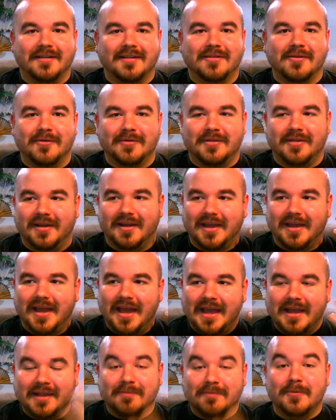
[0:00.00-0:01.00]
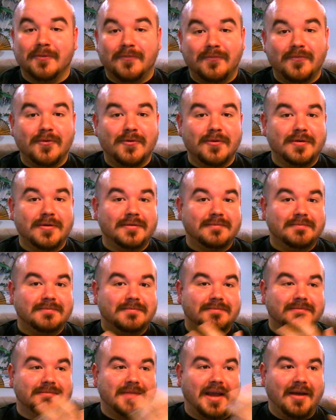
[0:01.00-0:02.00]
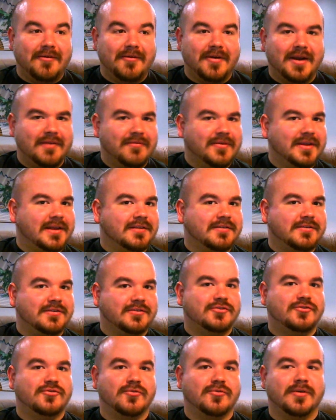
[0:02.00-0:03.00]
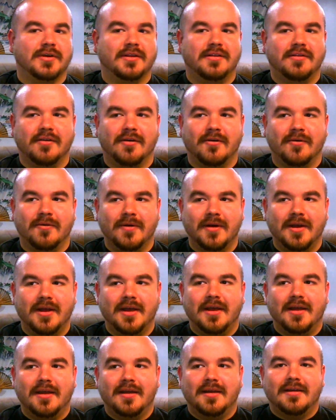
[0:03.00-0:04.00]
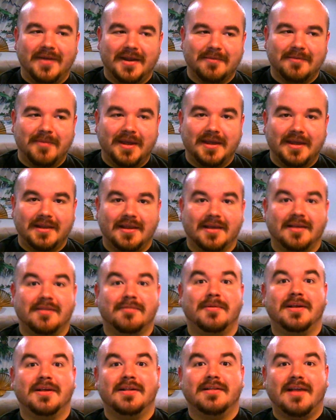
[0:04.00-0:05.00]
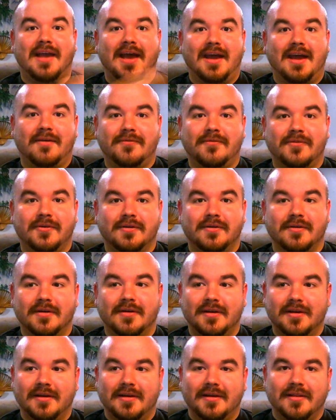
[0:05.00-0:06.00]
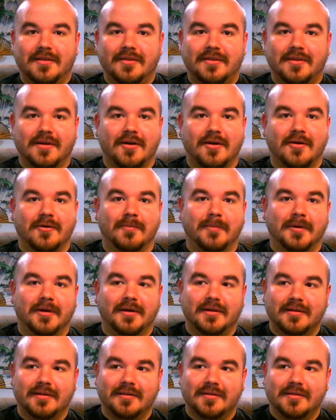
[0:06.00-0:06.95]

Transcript: So it's like, it's before Outer Heaven gets destroyed. So Phantom Pain takes place after the coma.